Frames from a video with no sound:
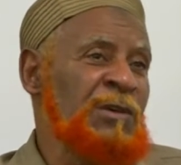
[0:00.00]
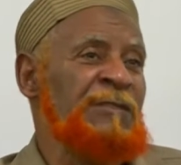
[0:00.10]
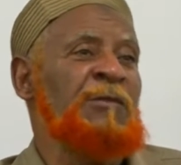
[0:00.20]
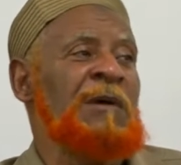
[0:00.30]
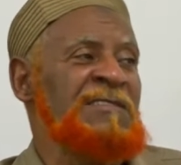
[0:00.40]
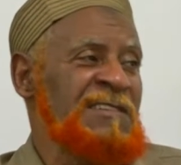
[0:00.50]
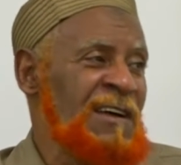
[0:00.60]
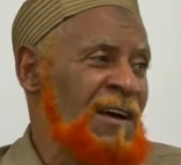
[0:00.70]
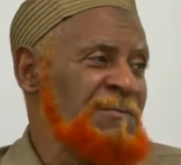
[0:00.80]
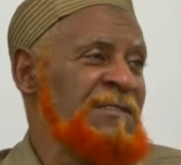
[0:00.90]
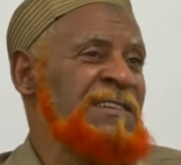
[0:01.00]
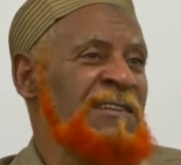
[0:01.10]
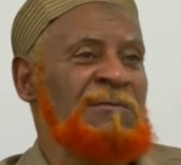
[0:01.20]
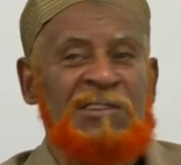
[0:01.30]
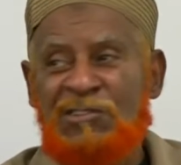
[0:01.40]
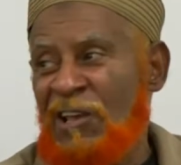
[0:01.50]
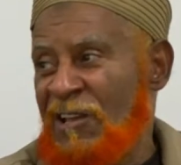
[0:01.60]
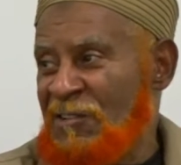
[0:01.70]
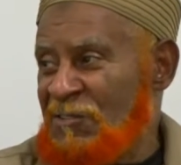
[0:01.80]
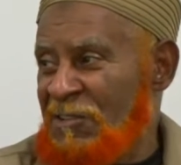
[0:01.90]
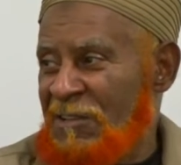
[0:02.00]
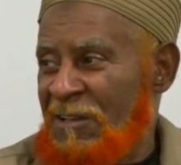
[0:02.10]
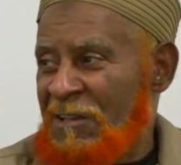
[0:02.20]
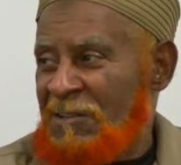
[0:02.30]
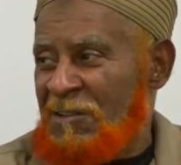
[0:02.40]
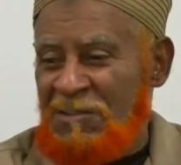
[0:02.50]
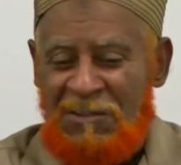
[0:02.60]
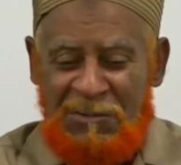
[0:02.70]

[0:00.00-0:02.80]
give him my salam and tell him to change the